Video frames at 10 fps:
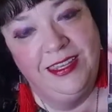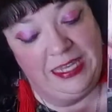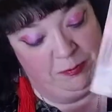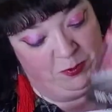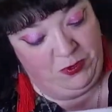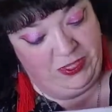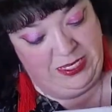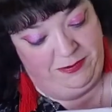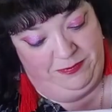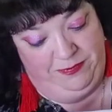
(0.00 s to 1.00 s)
a
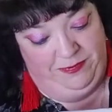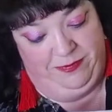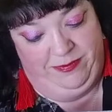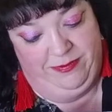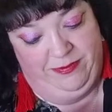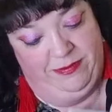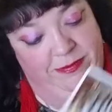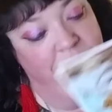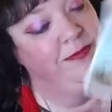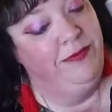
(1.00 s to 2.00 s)
booklet,
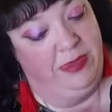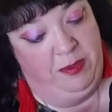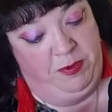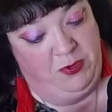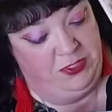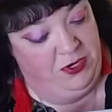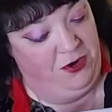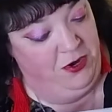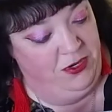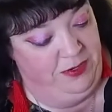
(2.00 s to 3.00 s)
a
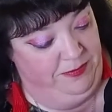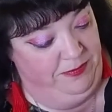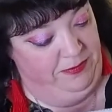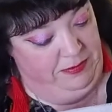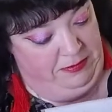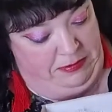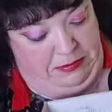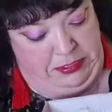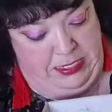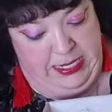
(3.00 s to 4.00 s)
postcard,
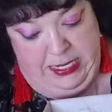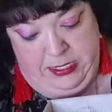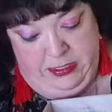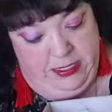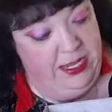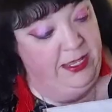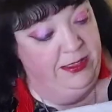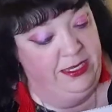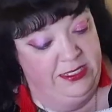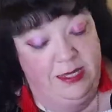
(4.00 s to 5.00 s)
and at
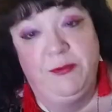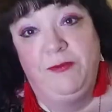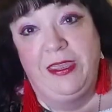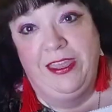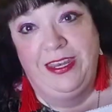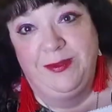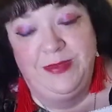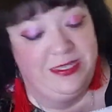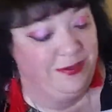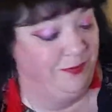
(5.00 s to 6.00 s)
least some of my
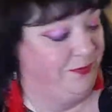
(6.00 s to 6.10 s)
items.